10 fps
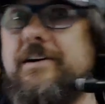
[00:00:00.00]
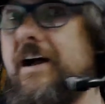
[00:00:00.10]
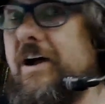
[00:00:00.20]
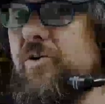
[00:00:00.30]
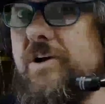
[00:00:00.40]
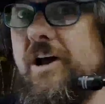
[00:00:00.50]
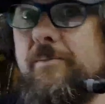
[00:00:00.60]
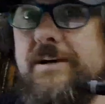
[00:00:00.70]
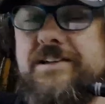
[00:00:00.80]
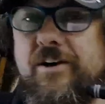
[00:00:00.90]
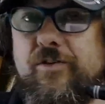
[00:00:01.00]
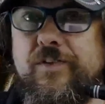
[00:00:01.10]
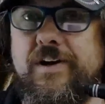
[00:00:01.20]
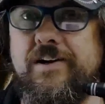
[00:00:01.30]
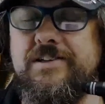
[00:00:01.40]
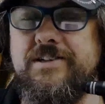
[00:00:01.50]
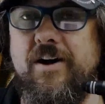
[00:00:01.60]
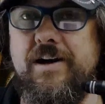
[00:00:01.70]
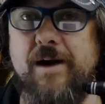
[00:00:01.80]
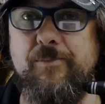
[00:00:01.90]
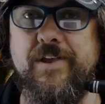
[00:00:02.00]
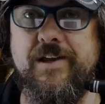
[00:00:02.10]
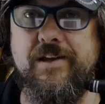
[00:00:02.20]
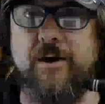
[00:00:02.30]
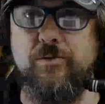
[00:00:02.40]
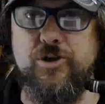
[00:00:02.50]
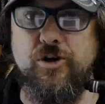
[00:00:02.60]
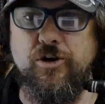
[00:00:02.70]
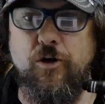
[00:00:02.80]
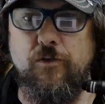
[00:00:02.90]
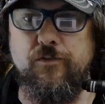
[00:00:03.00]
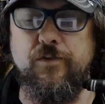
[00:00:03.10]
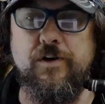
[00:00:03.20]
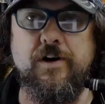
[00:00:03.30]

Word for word: I couldn't help myself, and I signed up thinking I'll turn it off